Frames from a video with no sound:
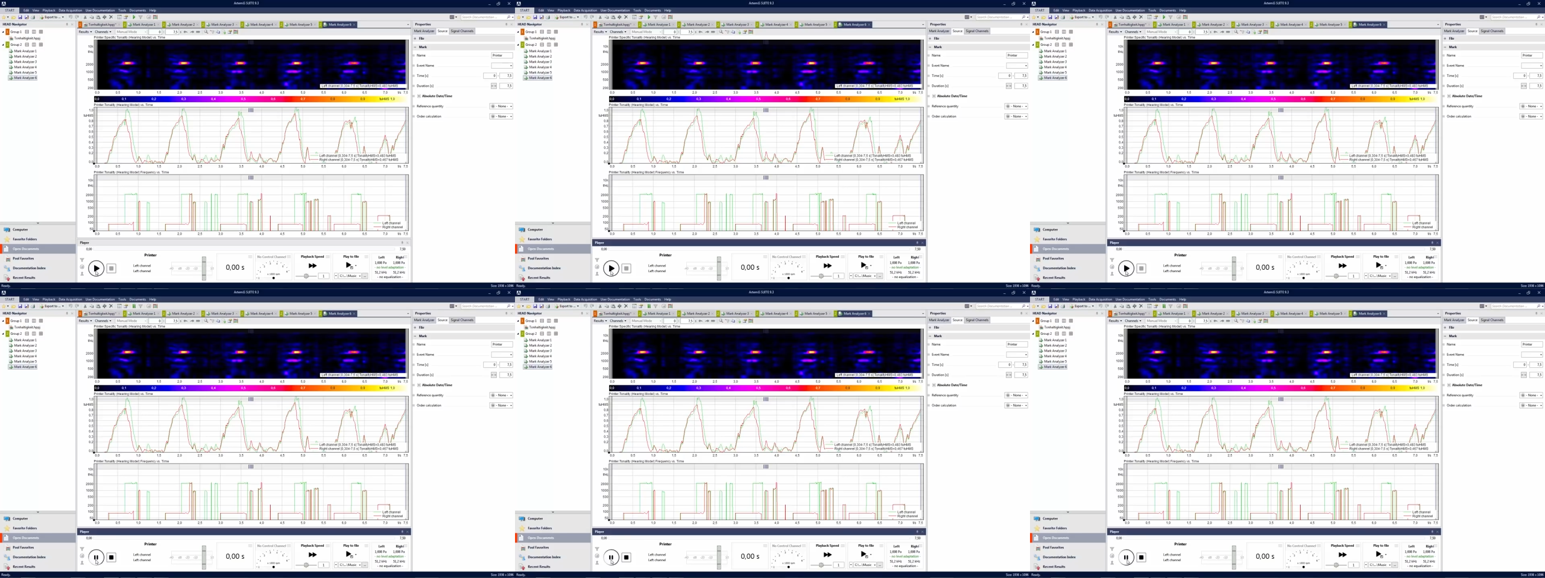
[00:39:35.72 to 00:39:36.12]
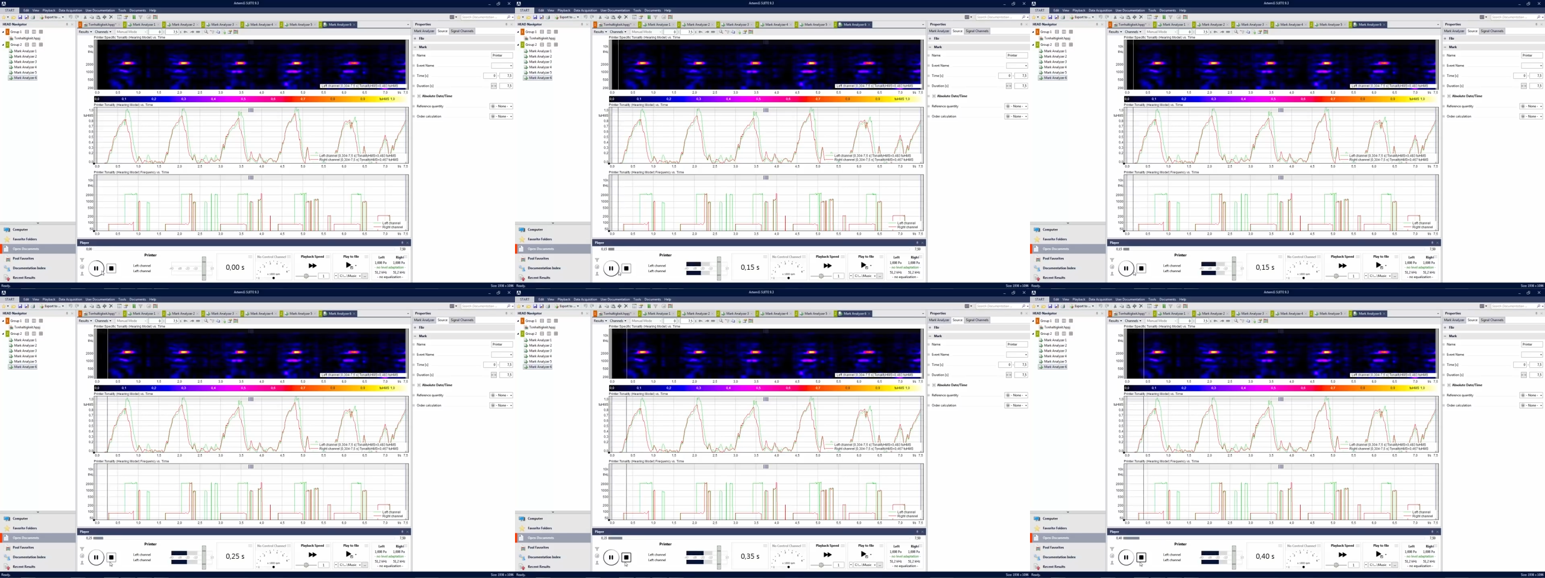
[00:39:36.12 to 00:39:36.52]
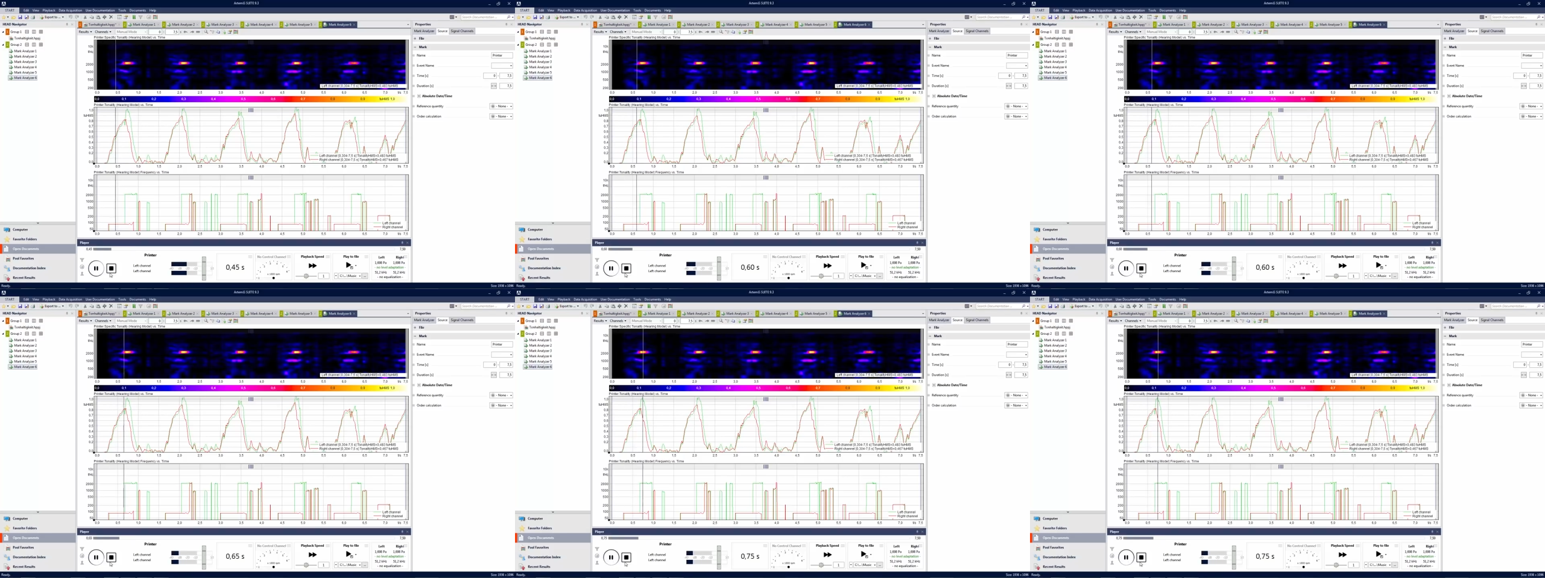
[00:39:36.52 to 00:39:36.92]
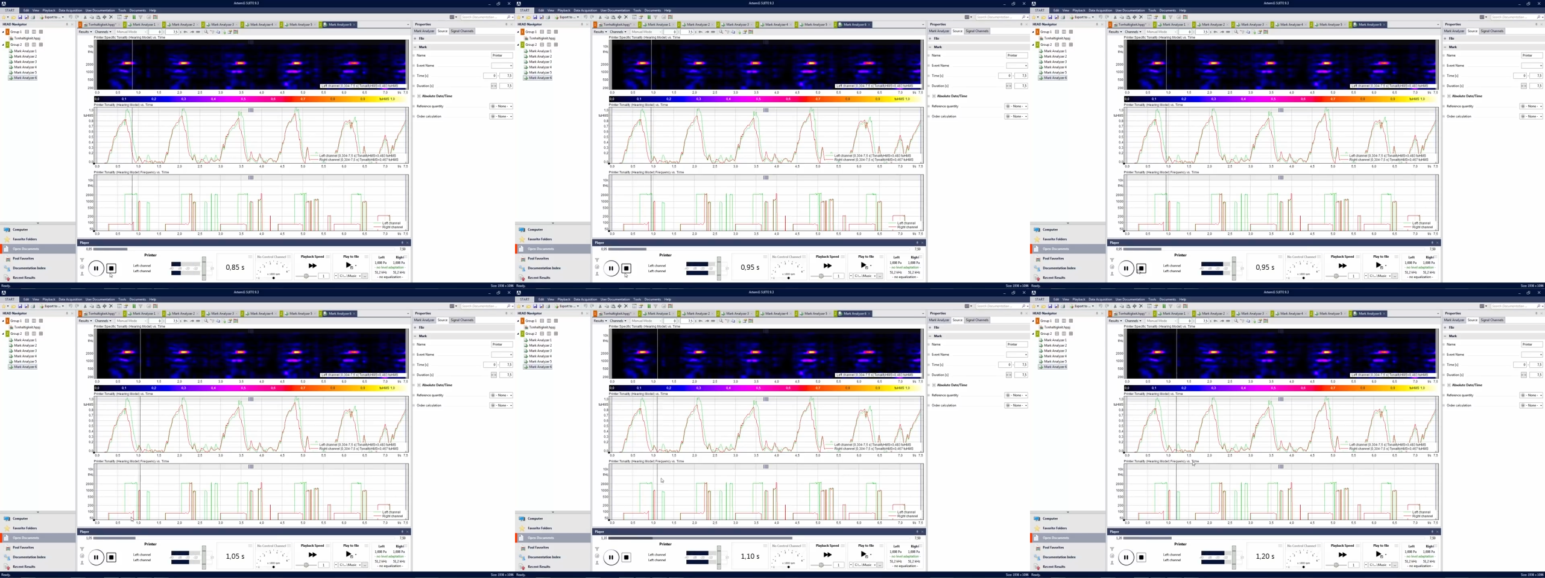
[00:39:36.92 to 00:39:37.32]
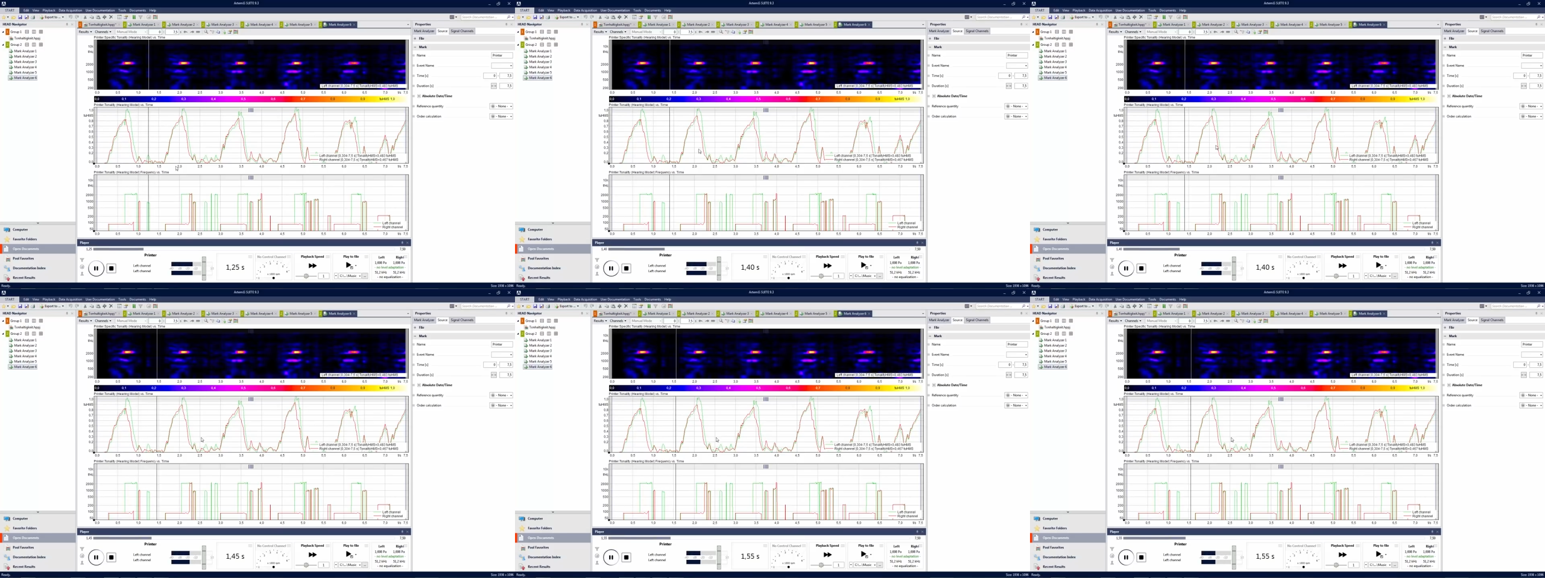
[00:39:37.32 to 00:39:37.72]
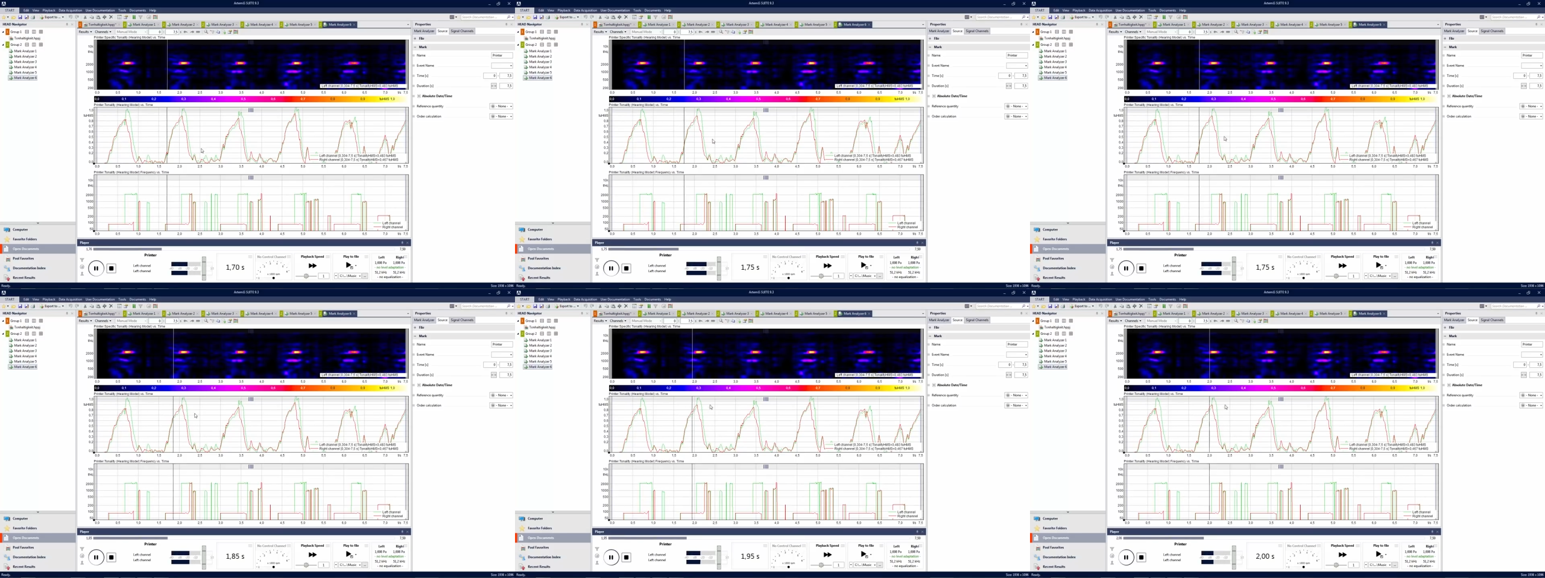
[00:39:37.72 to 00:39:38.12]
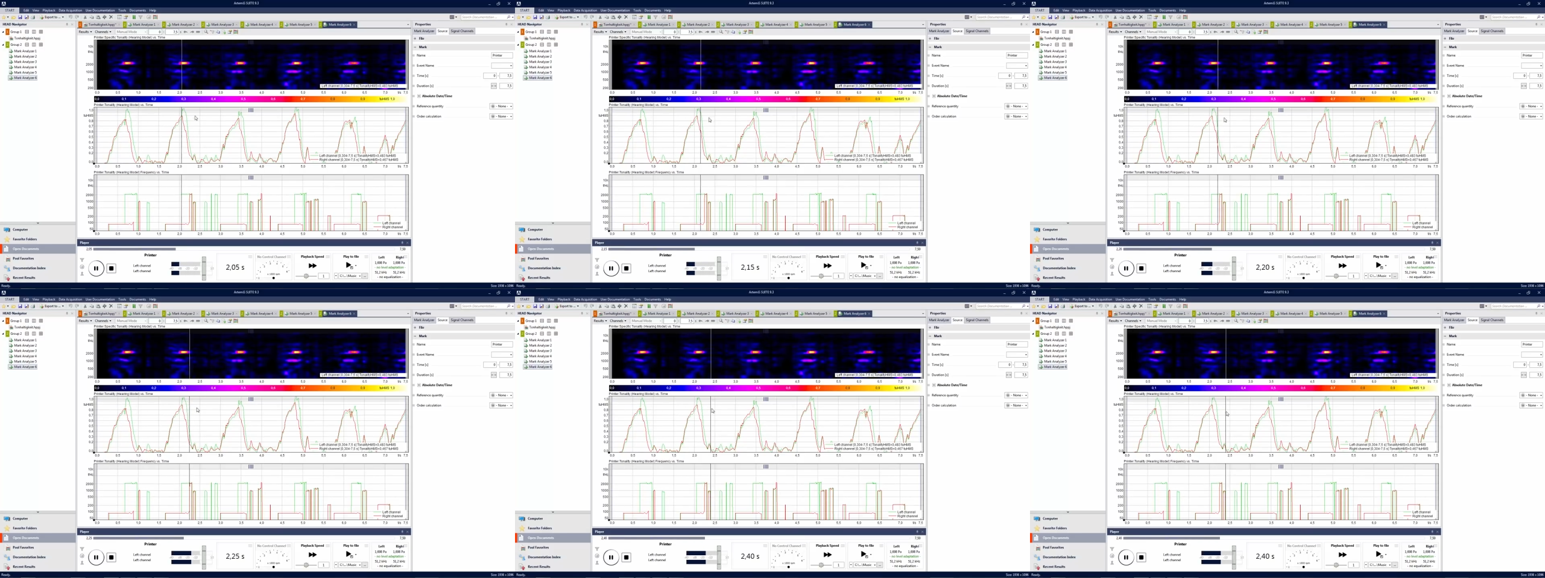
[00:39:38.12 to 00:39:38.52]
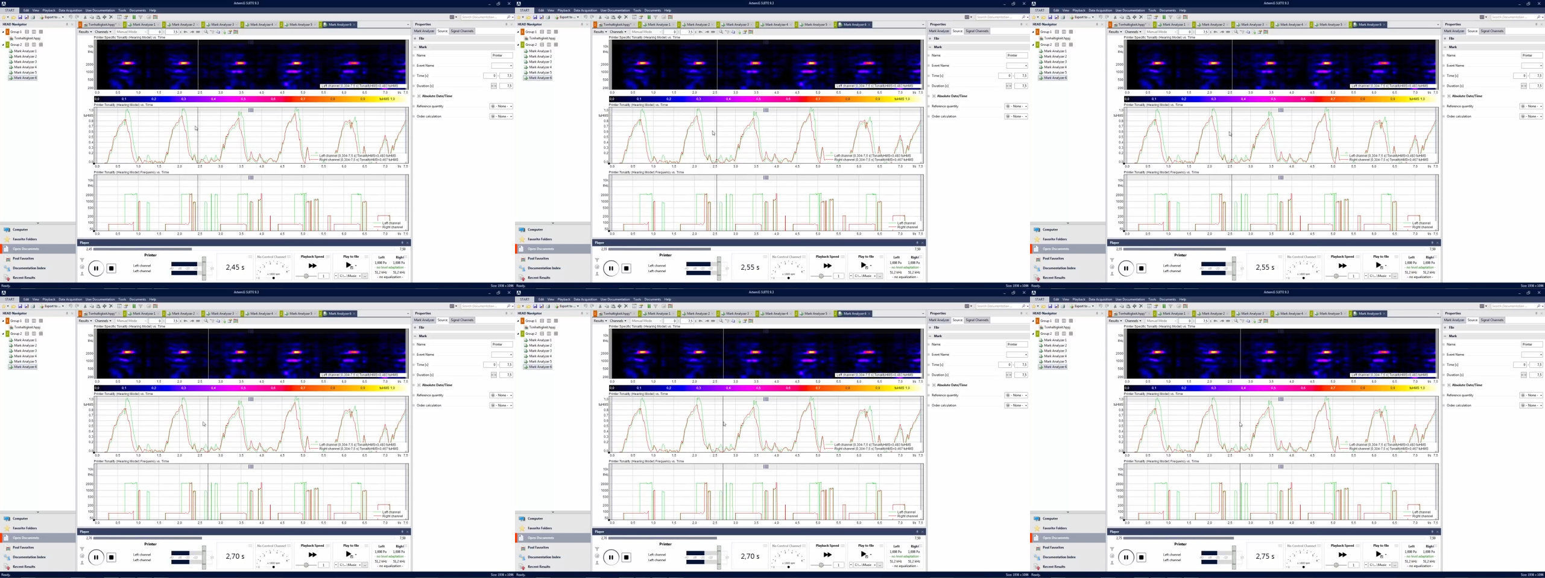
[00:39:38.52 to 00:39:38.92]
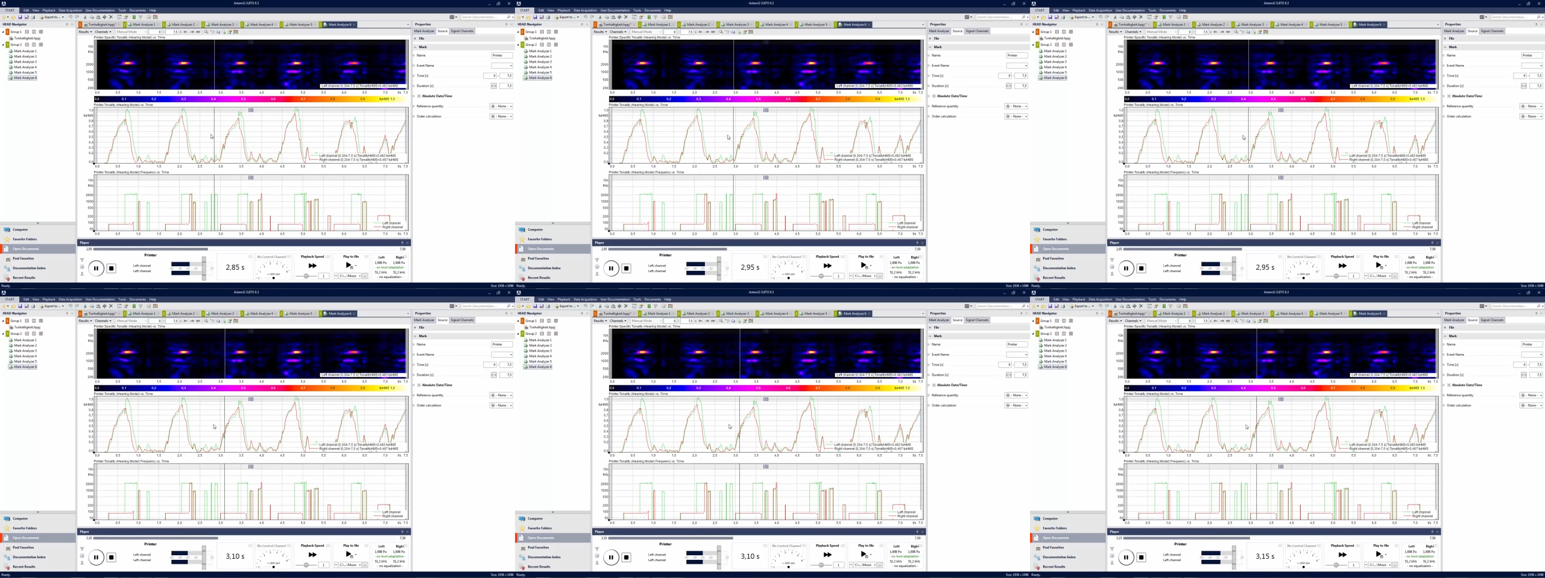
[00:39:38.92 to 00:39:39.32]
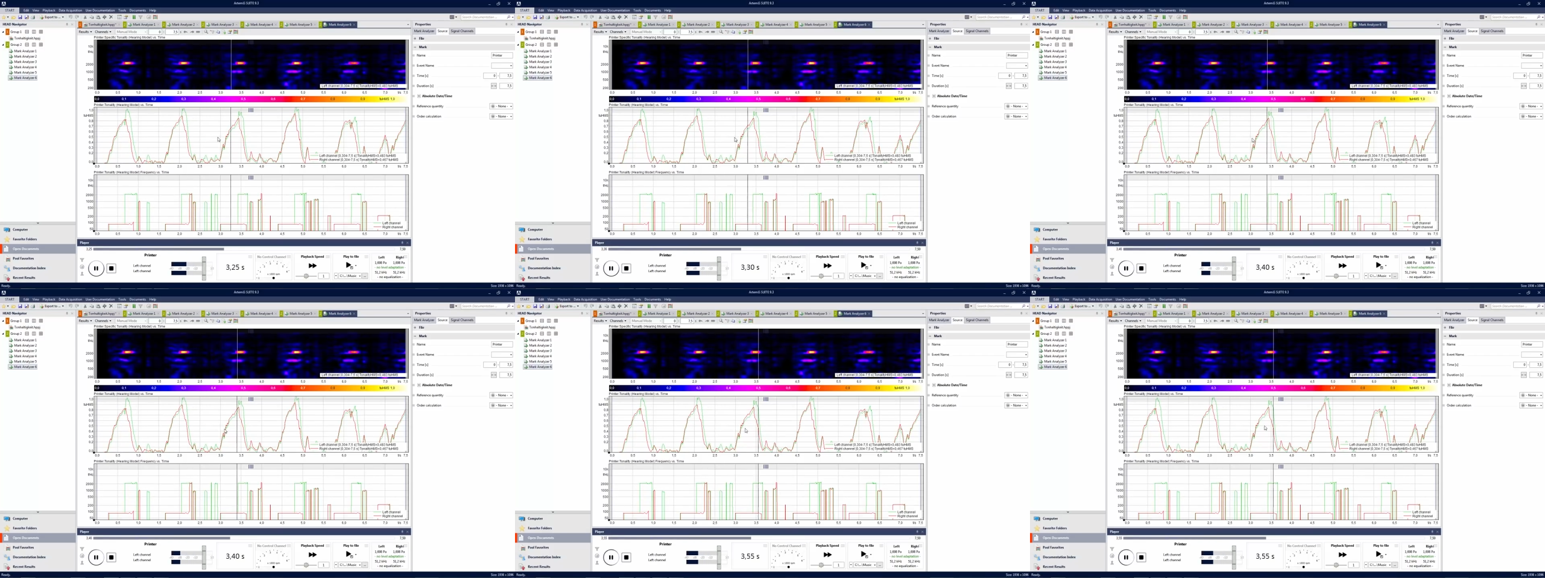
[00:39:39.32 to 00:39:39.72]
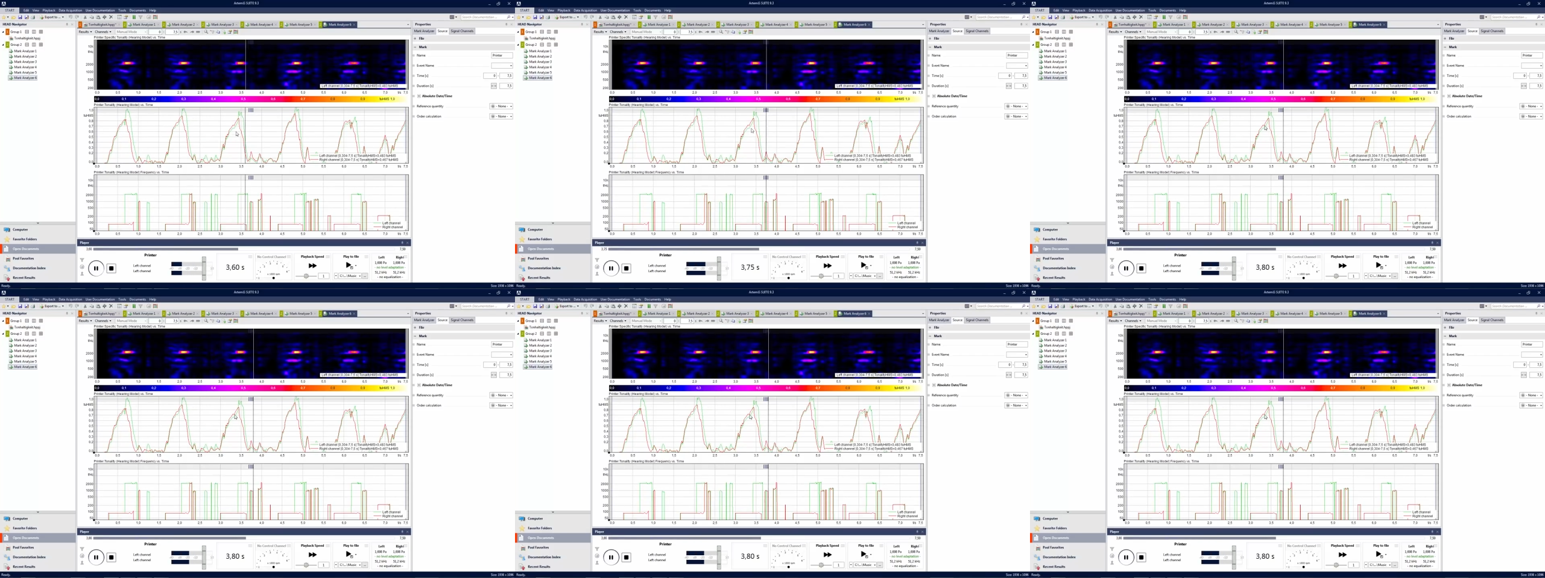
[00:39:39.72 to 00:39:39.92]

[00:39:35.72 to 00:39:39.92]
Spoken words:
(no speaker visible)